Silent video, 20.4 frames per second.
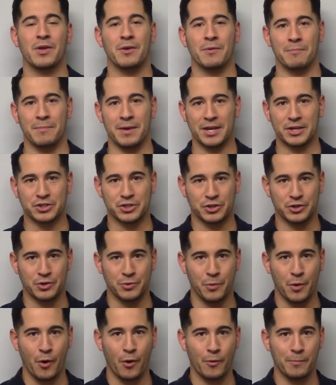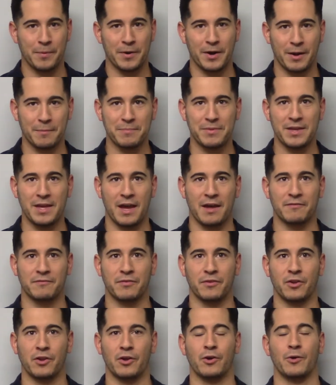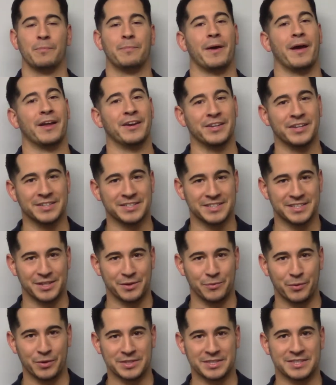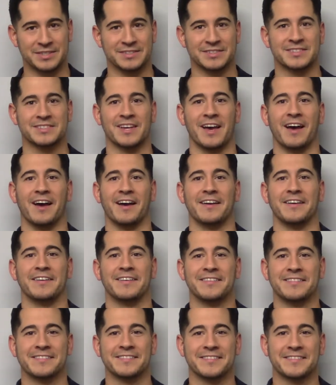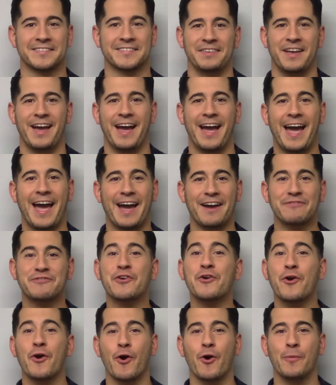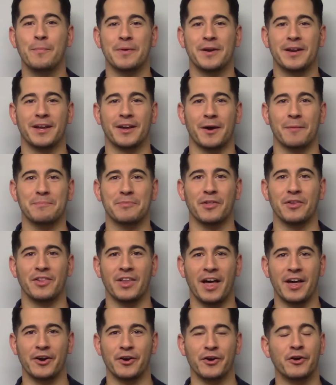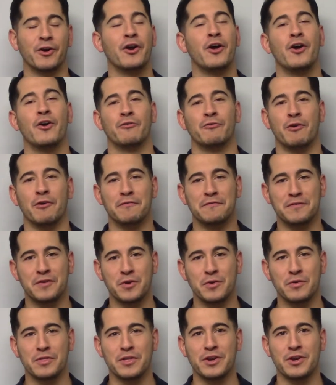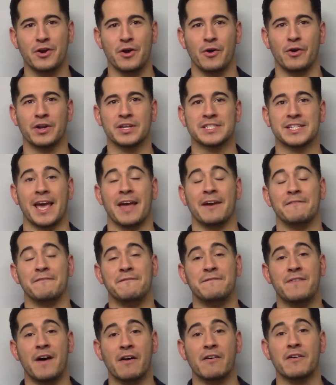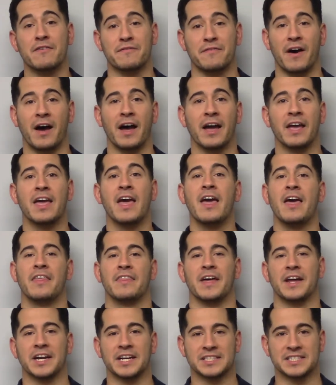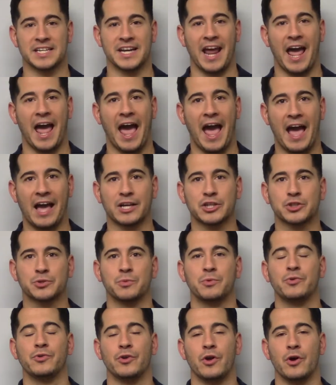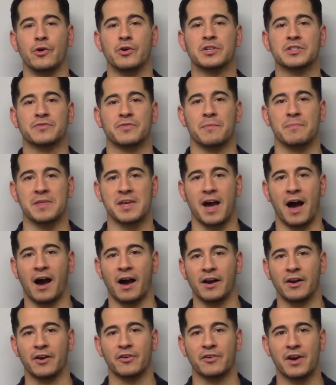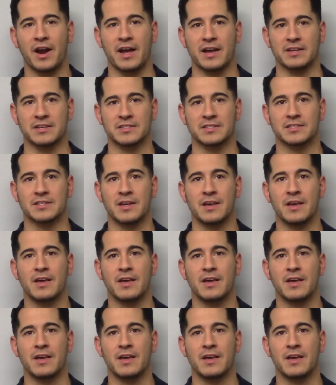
Make sure you open up the envelope and you see what's inside. After opening up the letter, review the notice and verify that it's an actual notice from the IRS.